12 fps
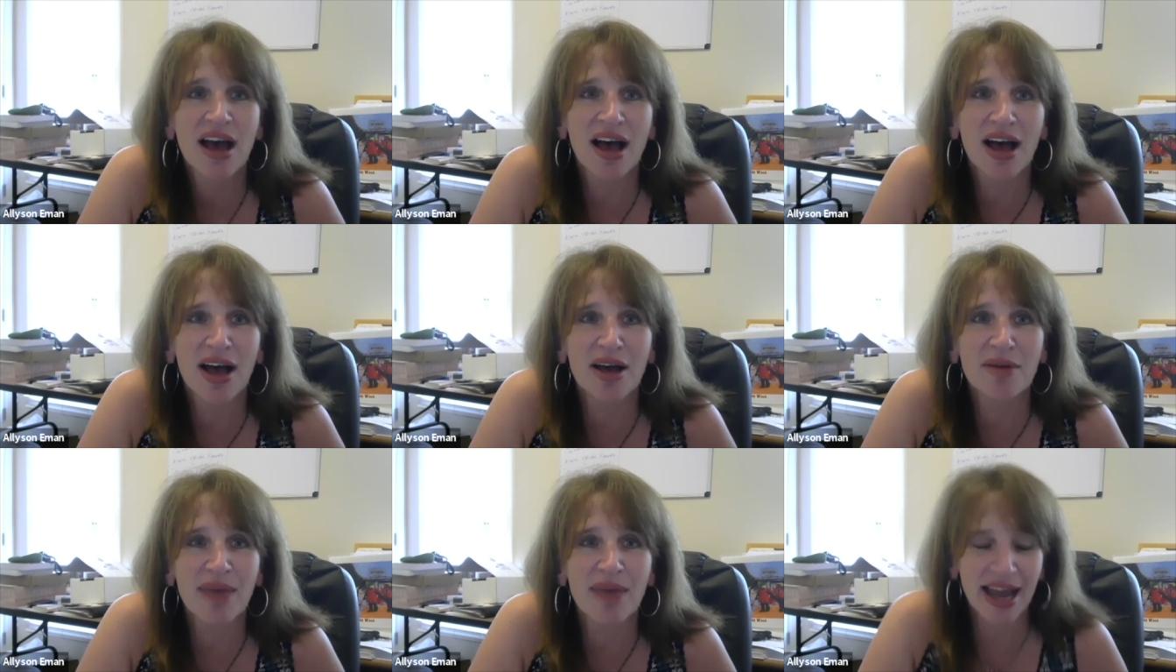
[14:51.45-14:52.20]

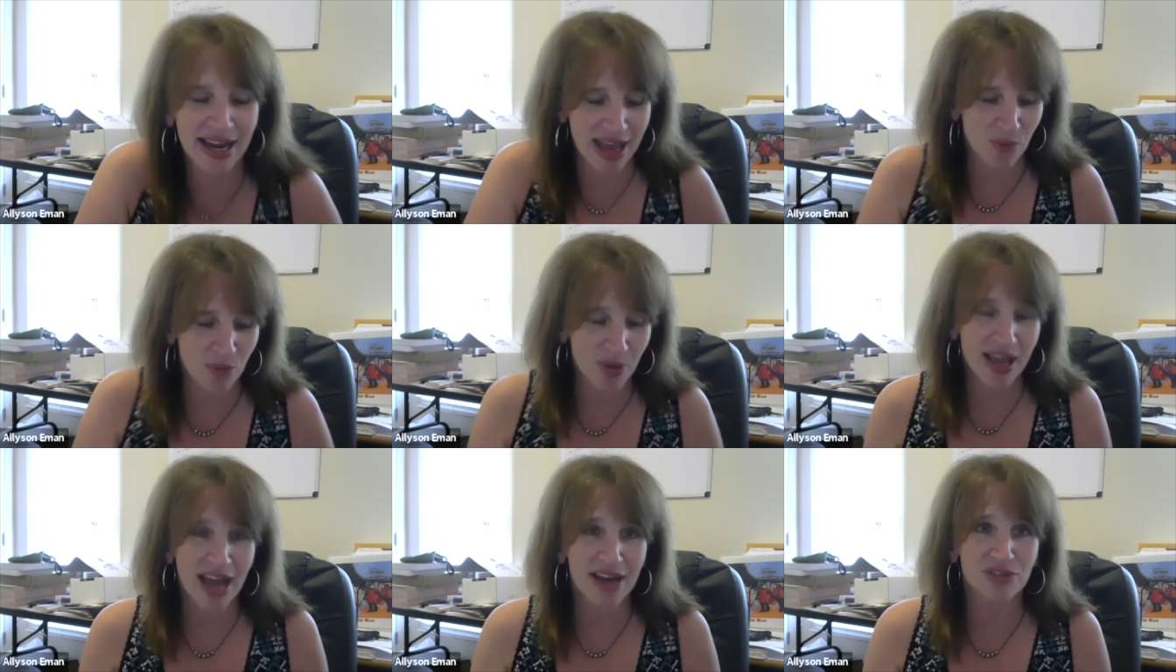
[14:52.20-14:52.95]
And again, we
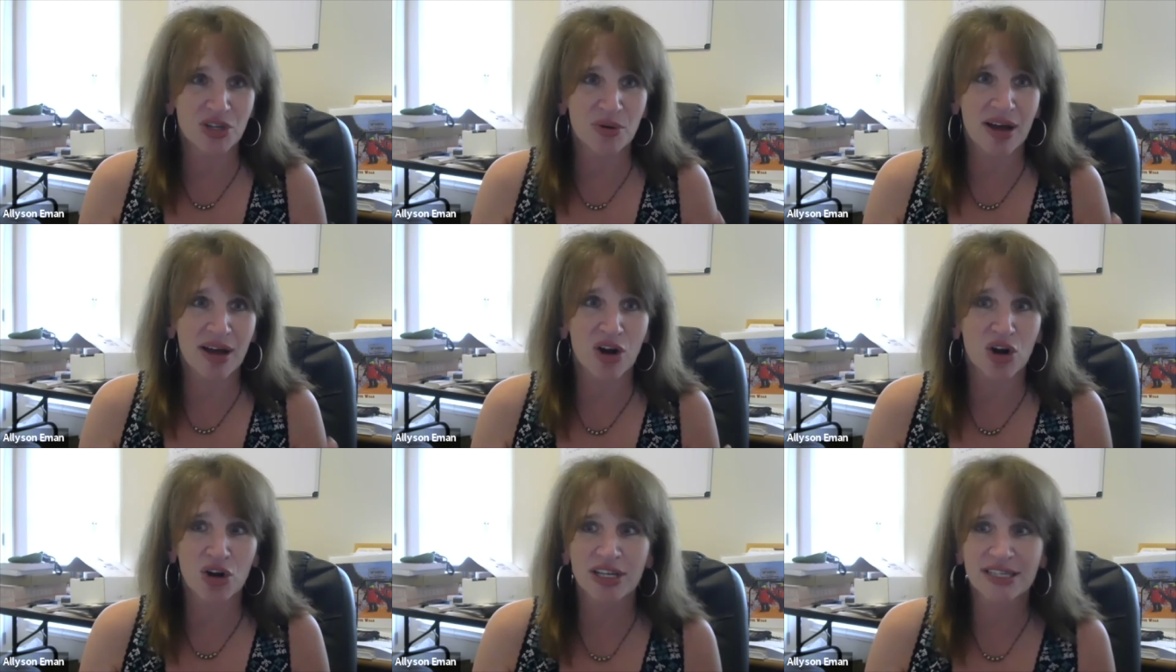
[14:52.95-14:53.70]
kind of do a
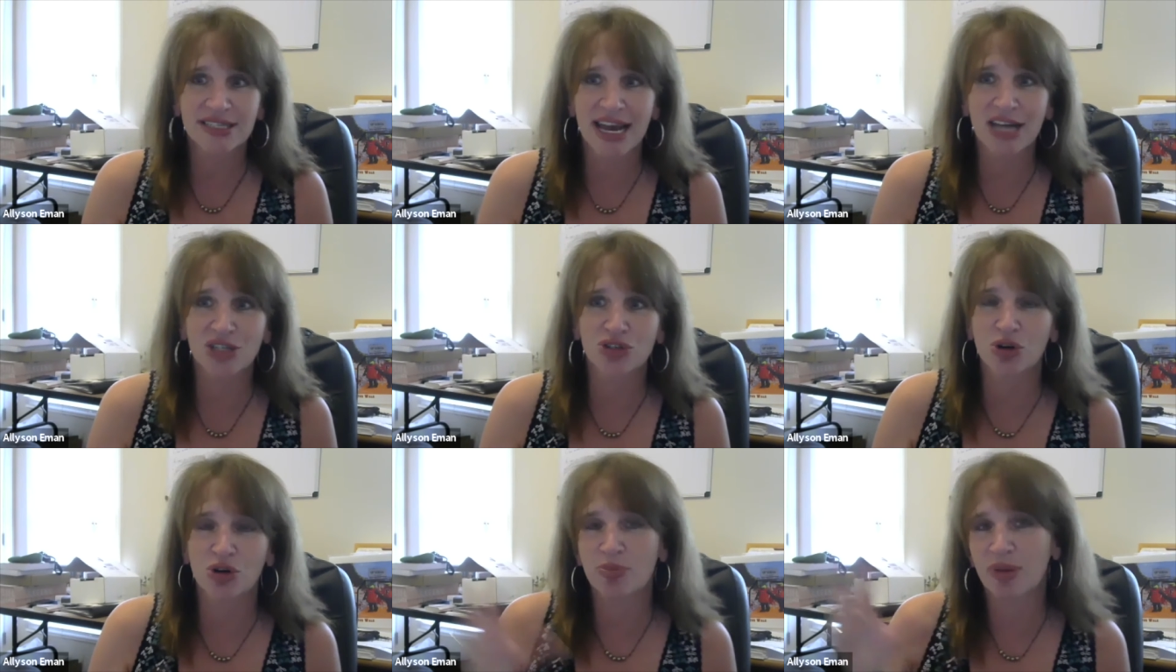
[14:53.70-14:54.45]
early stage
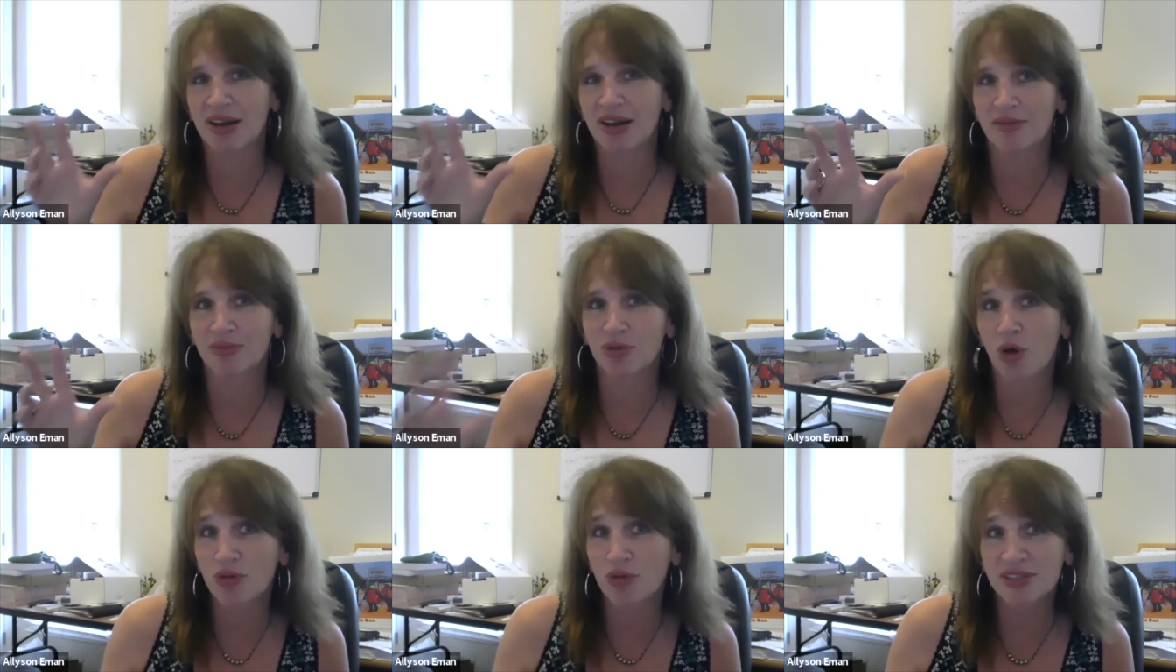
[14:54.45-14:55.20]
group and a
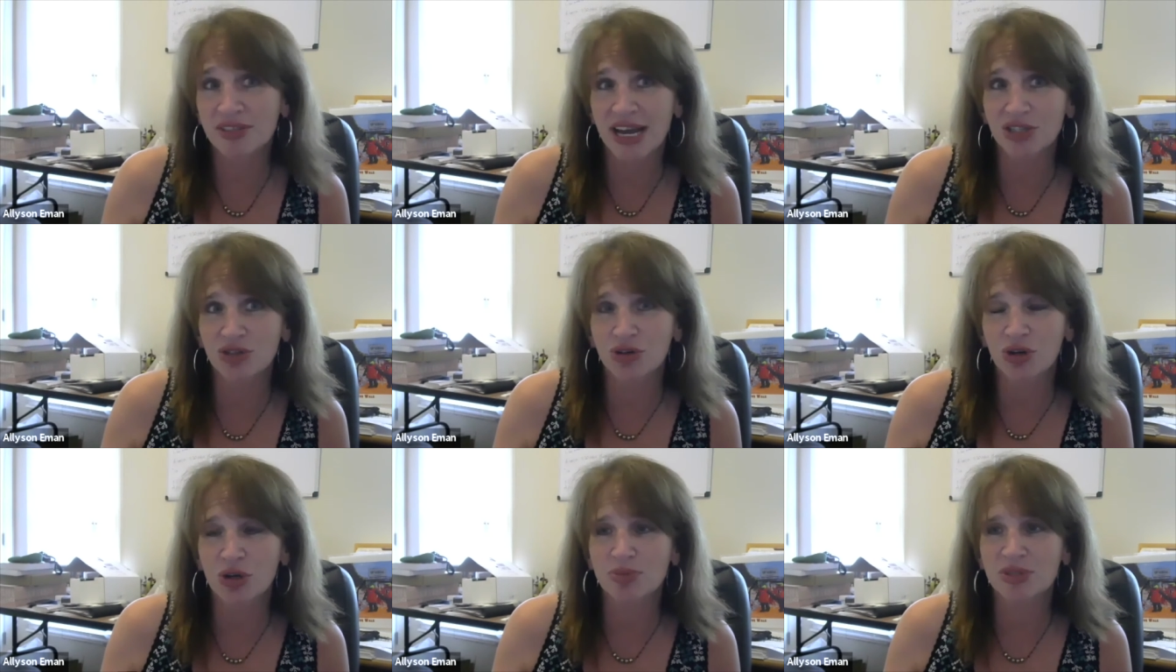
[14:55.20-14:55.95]
growth stage
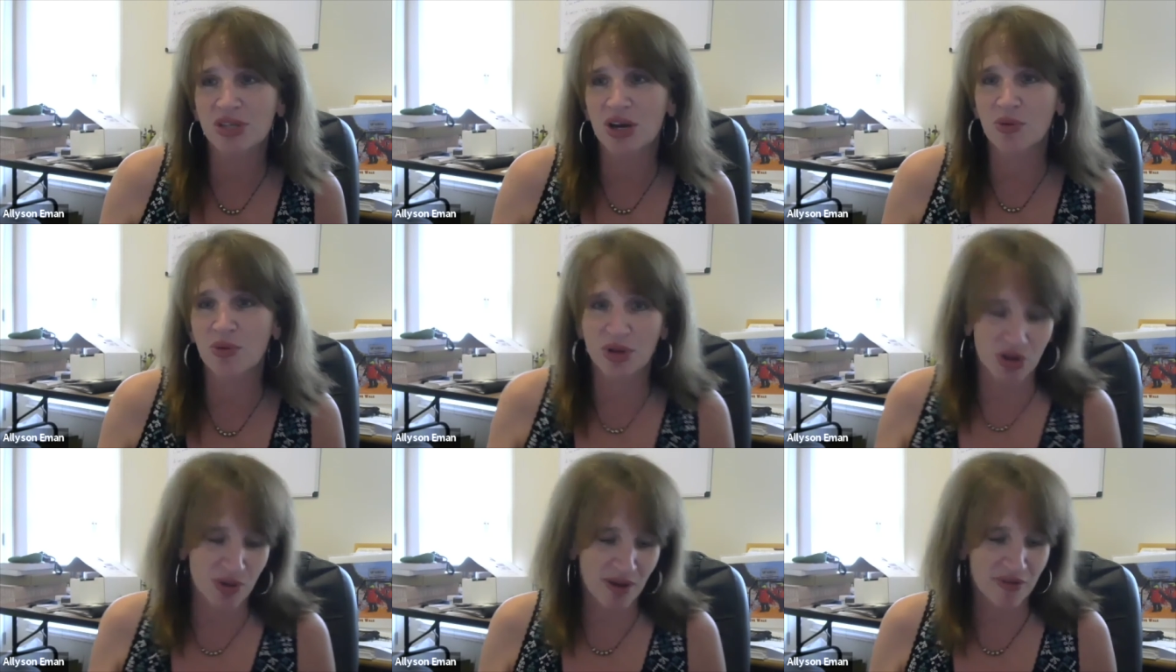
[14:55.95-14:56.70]
group. So we
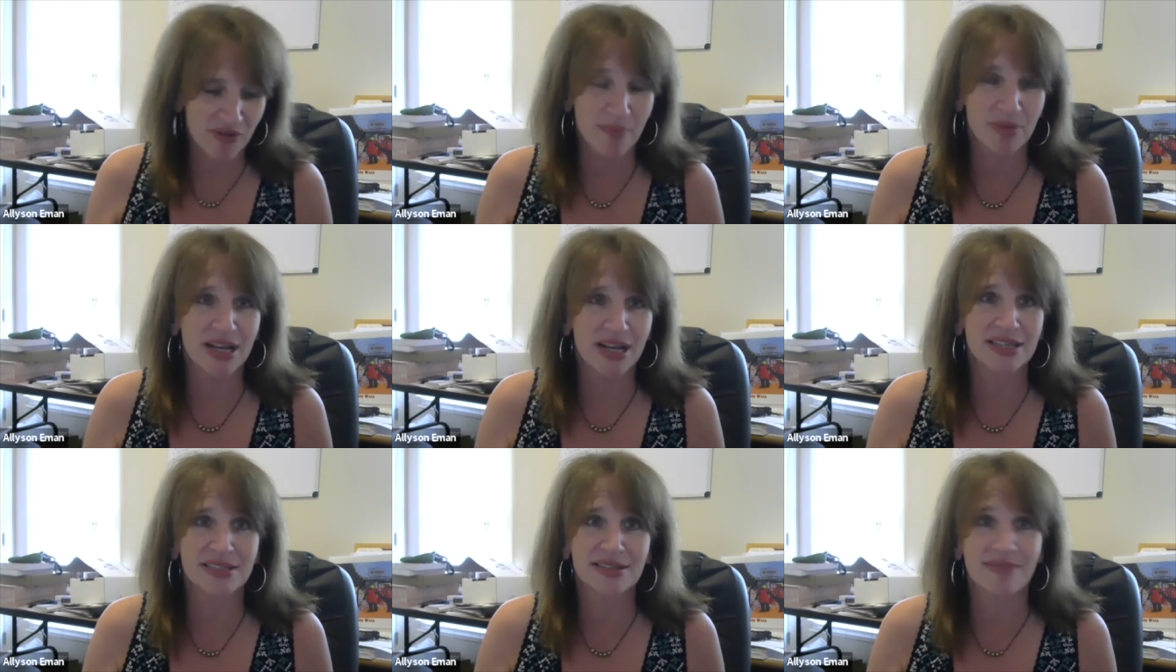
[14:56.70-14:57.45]
do have
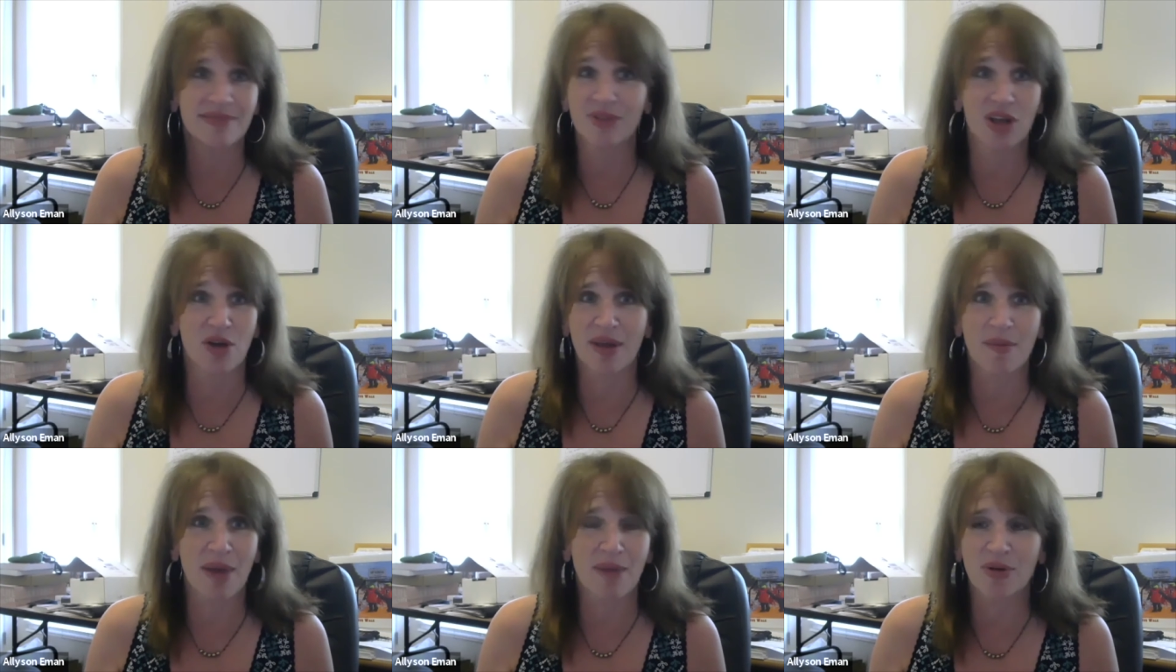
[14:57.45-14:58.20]
companies,
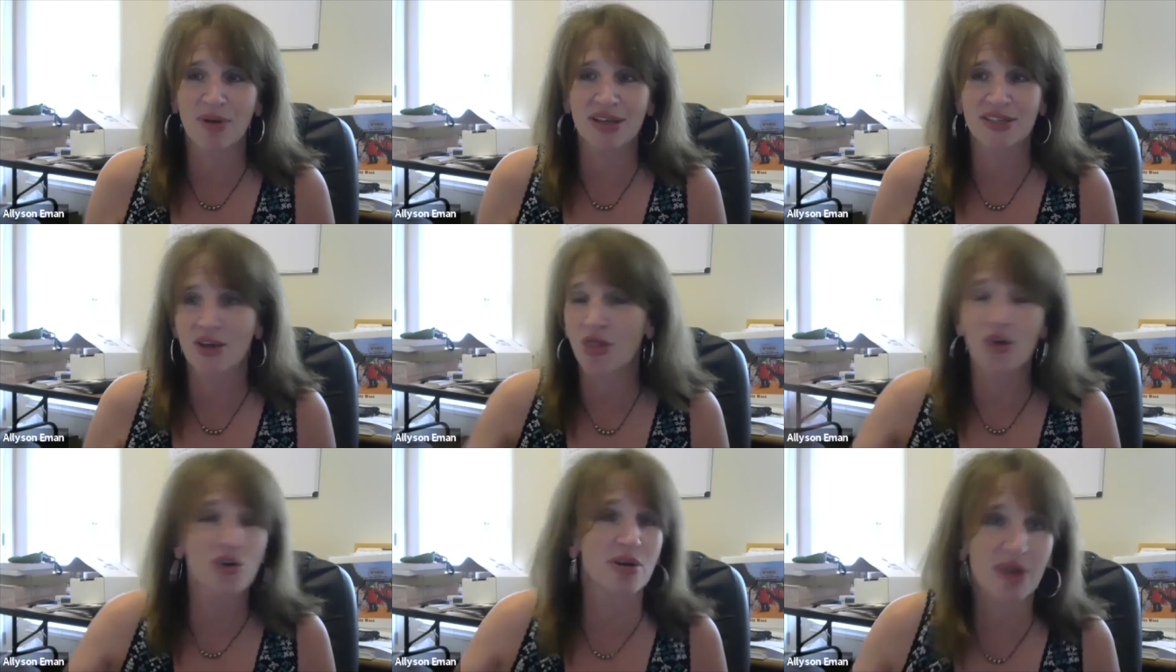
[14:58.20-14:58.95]
that might be raising
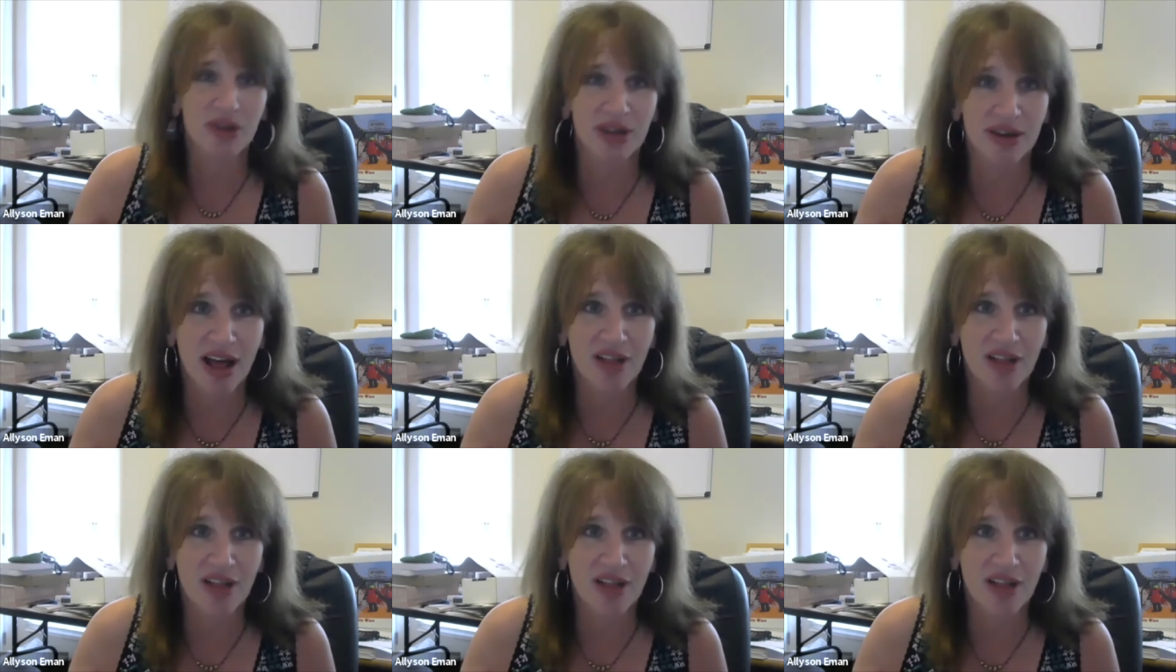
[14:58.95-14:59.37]
$30 million.